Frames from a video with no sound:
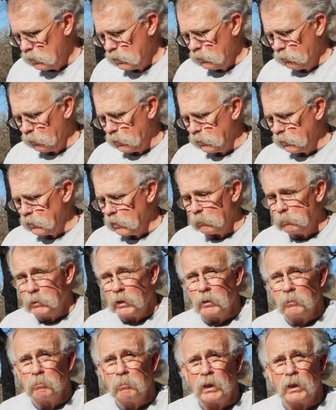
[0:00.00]
we ended up
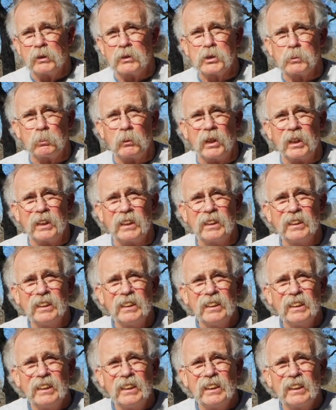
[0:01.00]
getting bear spray.
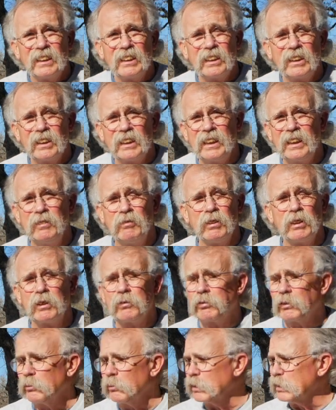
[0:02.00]
Even
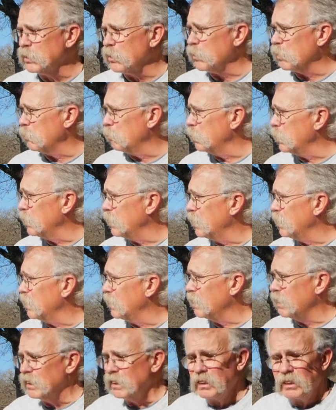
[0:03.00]
if it was going to
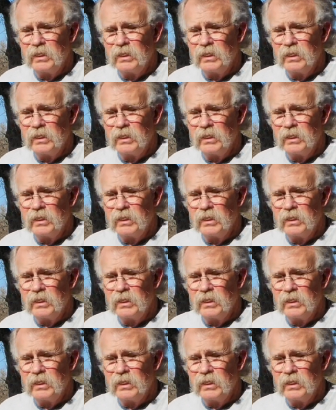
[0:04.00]
be